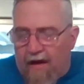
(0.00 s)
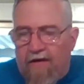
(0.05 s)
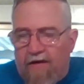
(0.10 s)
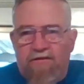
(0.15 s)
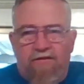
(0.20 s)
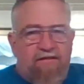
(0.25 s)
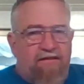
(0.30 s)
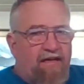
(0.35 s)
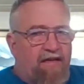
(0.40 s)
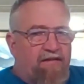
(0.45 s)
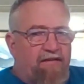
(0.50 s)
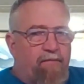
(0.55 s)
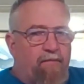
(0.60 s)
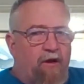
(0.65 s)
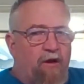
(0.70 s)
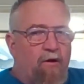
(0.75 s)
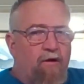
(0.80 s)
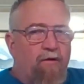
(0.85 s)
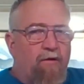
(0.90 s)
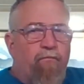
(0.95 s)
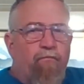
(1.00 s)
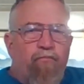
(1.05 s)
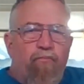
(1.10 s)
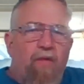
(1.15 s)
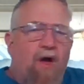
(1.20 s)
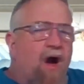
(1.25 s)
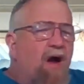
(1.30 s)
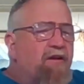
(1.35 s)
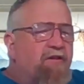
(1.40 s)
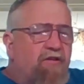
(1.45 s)
sesame oil.
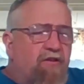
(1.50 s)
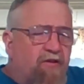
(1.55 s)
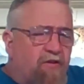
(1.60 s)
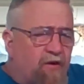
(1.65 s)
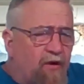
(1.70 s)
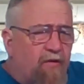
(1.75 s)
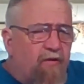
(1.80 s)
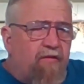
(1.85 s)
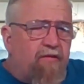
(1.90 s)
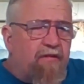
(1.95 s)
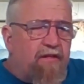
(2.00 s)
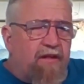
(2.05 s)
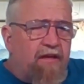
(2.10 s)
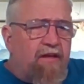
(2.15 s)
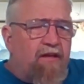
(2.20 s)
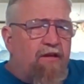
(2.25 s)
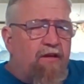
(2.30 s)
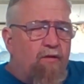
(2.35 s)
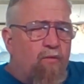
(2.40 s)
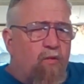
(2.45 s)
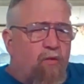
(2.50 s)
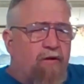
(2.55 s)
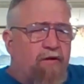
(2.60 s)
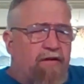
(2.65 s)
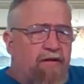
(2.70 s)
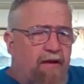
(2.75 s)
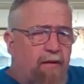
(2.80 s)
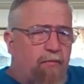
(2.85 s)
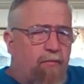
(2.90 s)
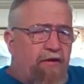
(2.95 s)
I don't think you'd want to
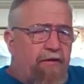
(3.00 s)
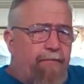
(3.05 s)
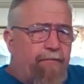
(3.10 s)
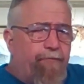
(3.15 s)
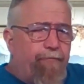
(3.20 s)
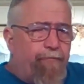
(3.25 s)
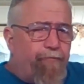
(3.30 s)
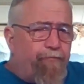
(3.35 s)
double it.